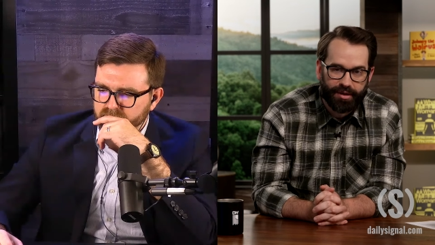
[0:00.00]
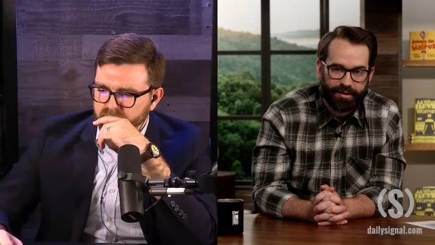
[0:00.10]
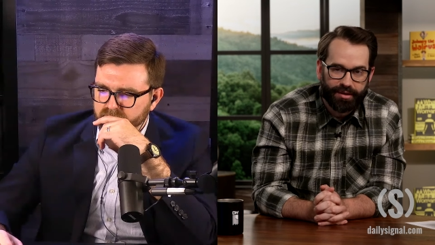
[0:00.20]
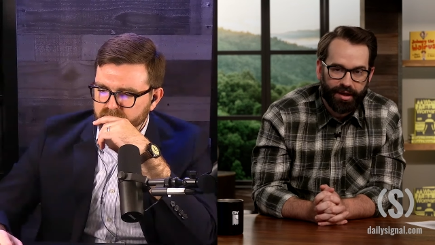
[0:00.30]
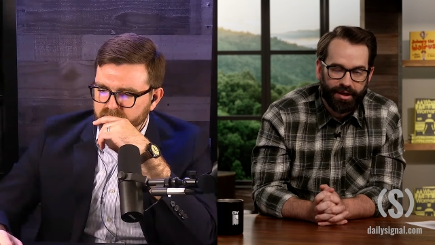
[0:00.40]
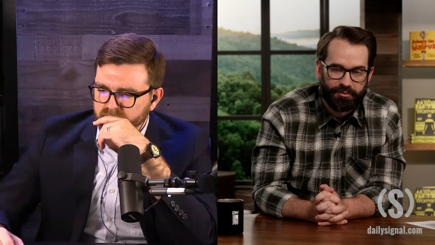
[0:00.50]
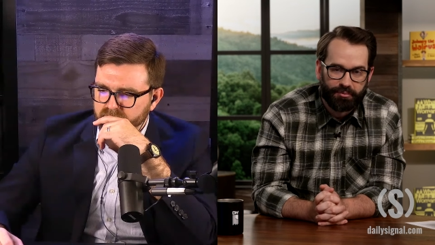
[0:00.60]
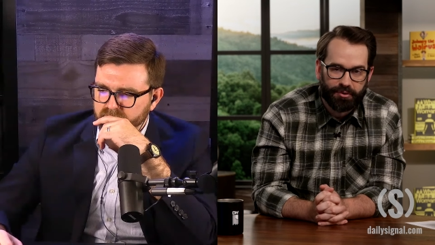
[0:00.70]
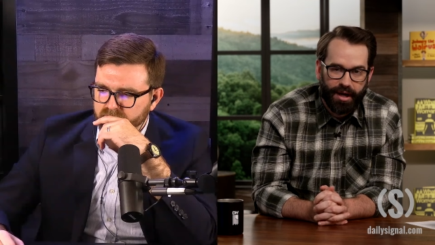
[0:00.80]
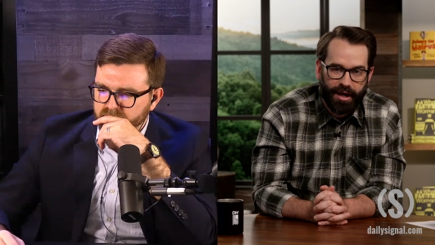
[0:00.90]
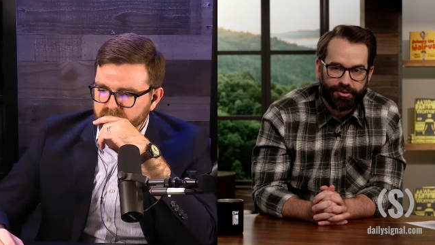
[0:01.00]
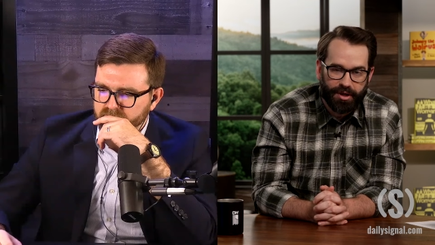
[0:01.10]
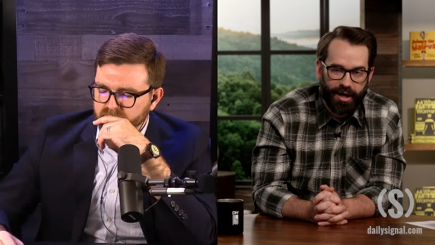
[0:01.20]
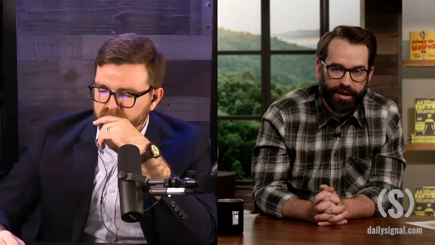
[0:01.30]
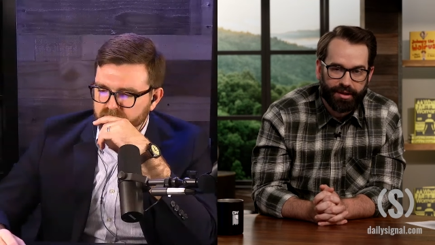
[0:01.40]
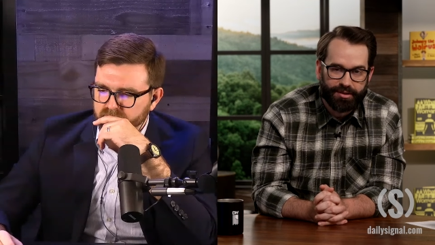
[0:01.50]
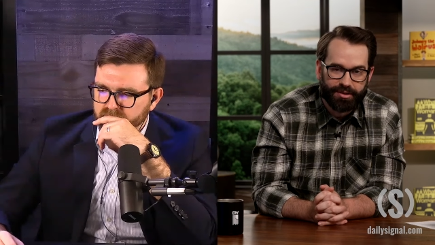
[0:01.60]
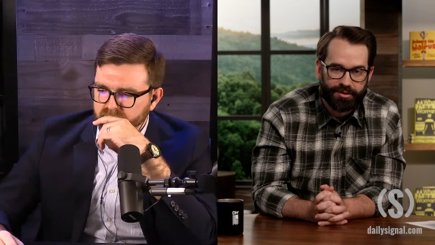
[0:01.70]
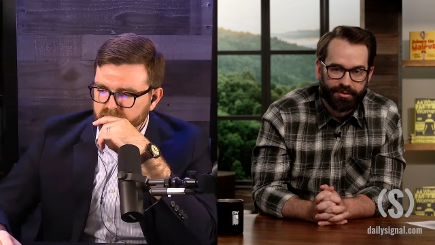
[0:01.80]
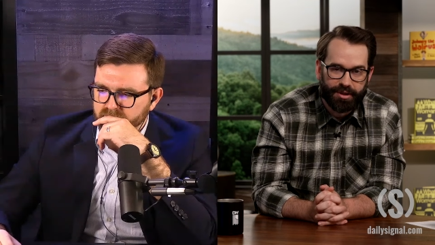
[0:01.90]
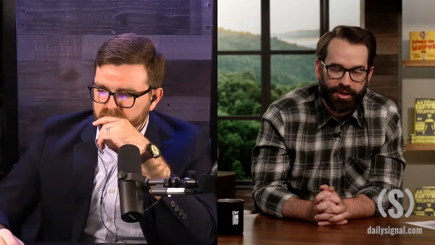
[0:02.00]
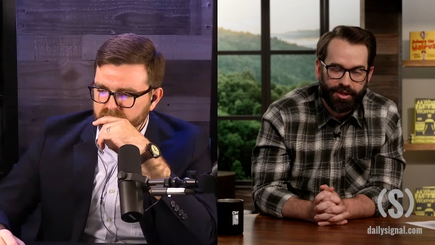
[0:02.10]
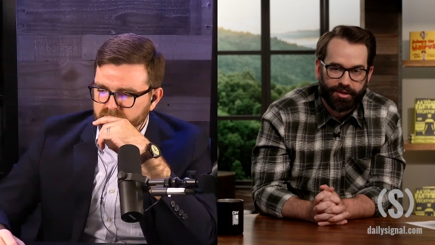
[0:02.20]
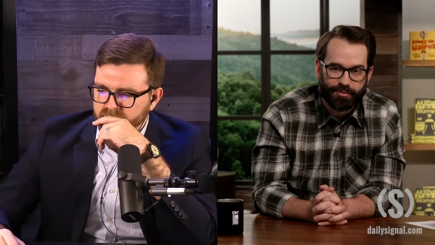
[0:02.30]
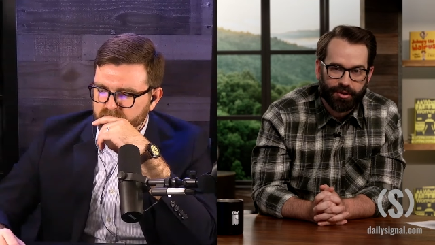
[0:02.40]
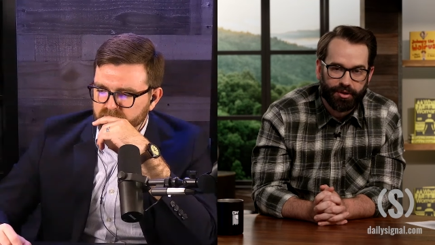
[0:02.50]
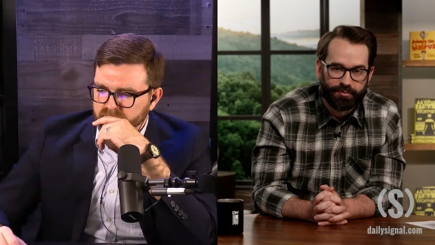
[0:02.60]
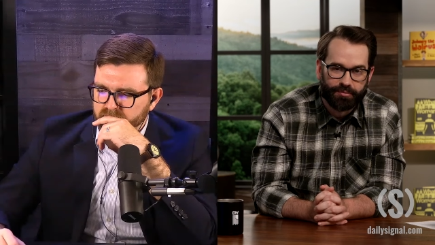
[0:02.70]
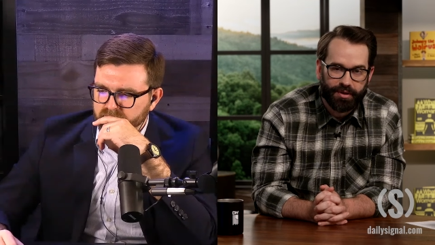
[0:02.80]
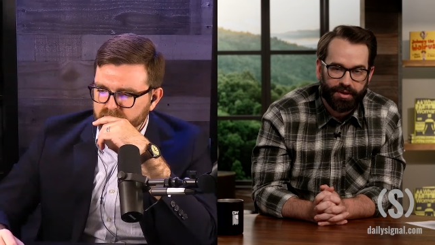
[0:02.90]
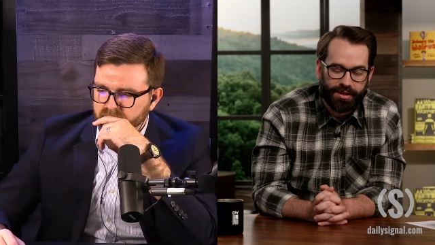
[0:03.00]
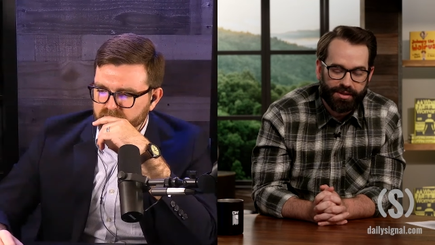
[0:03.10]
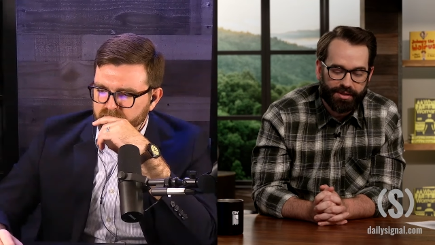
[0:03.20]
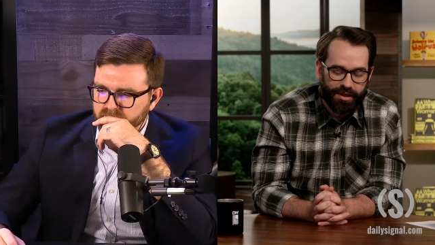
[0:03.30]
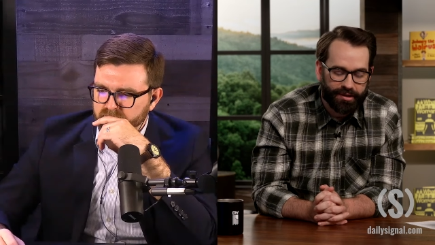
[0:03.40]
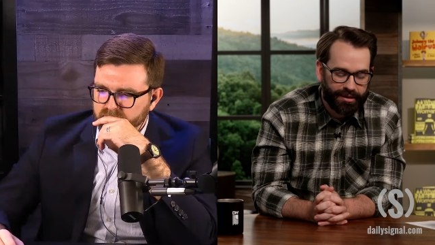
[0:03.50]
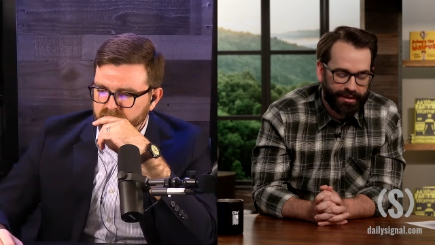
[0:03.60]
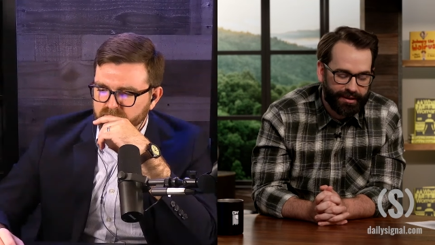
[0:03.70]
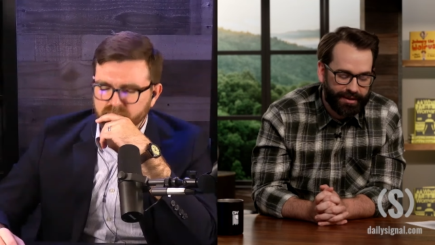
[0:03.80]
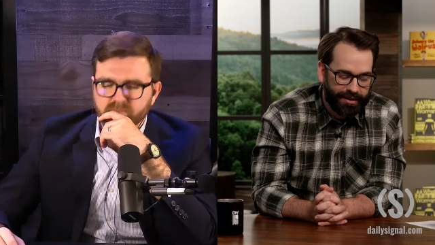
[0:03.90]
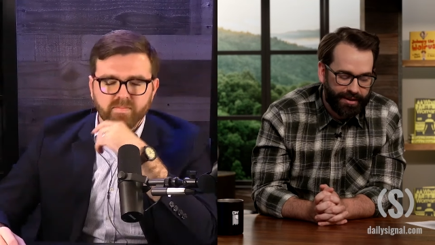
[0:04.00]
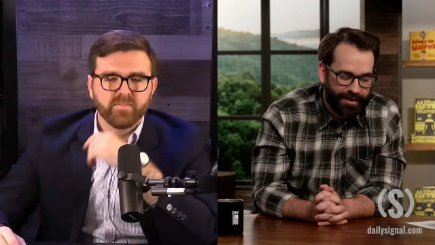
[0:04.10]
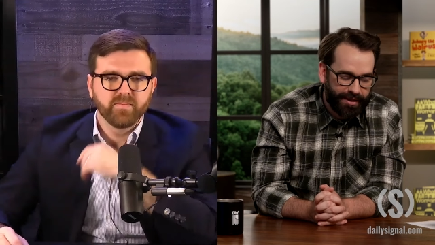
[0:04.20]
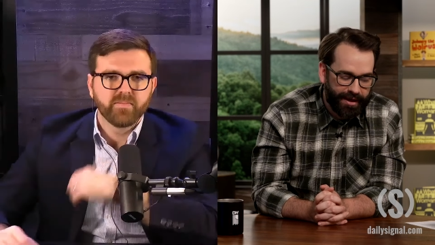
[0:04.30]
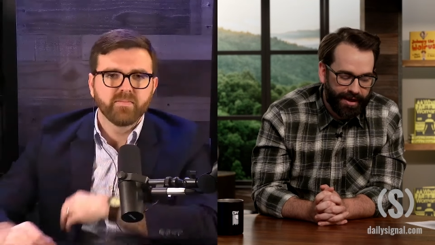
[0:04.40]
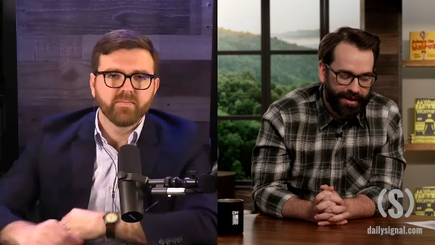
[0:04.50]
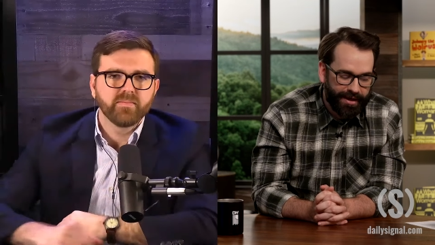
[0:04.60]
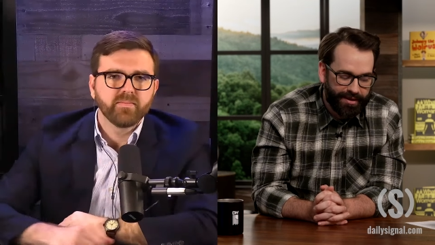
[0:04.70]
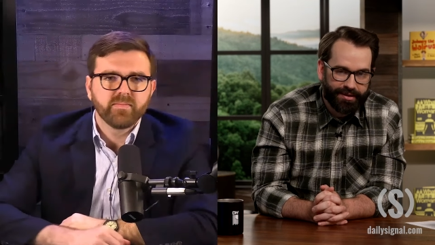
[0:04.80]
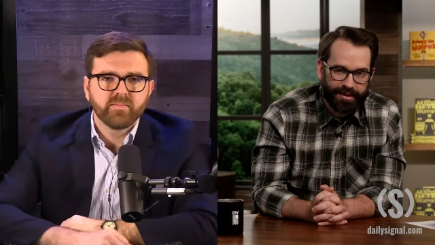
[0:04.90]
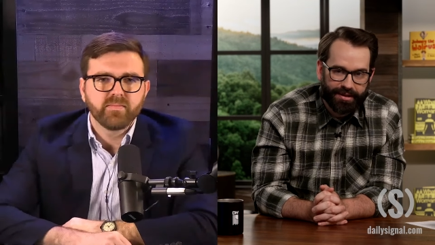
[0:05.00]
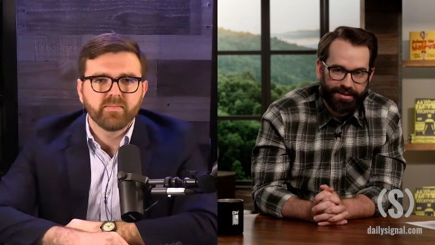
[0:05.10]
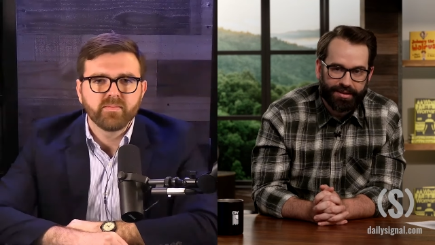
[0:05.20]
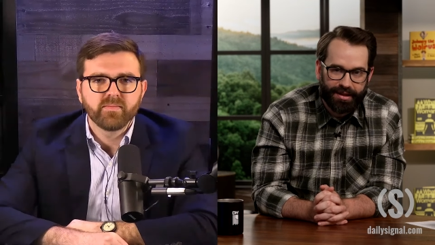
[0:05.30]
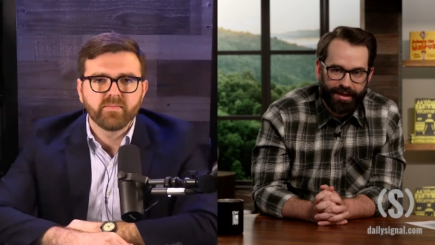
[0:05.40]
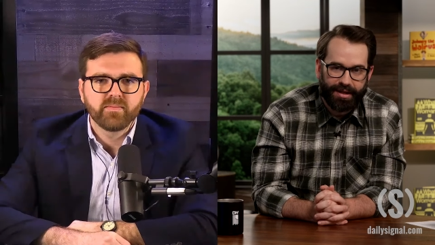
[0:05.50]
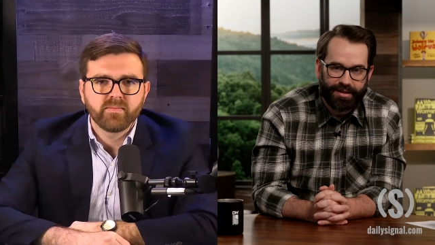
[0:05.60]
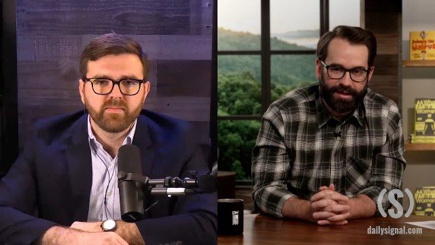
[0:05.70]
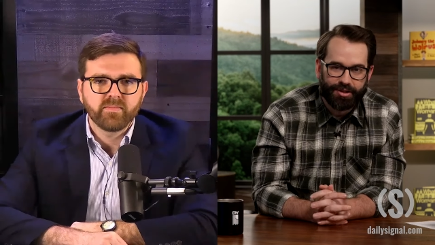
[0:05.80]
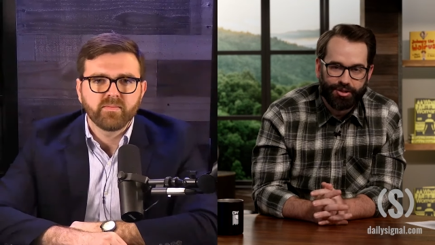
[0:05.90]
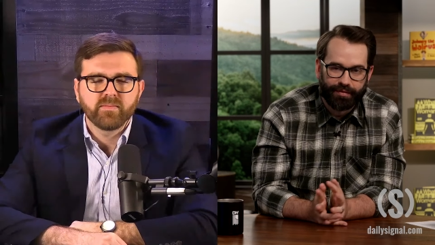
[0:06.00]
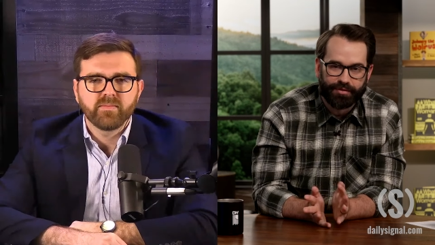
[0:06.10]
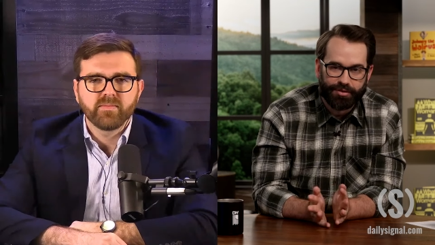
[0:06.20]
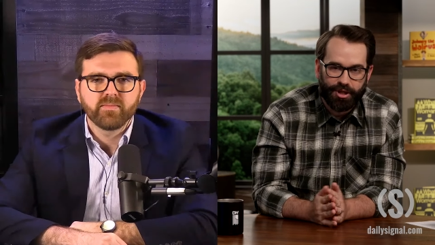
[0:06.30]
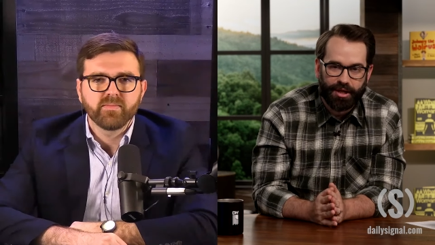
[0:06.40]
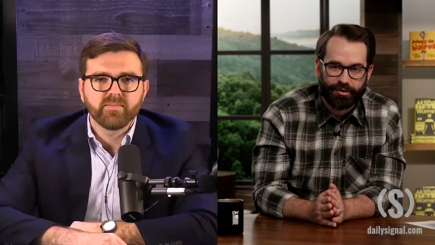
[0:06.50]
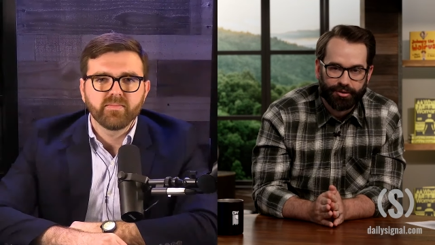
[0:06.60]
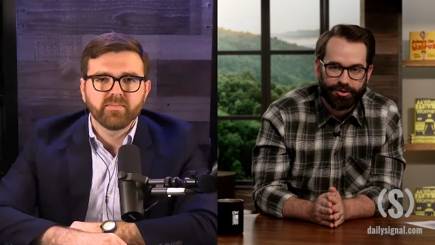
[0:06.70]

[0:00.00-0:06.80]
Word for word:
Speaker 1: and we're not trying to uh, change the world with it necessarily. Mm-hmm. Uh, and I think that that's, and, and, I think conservatives in general should,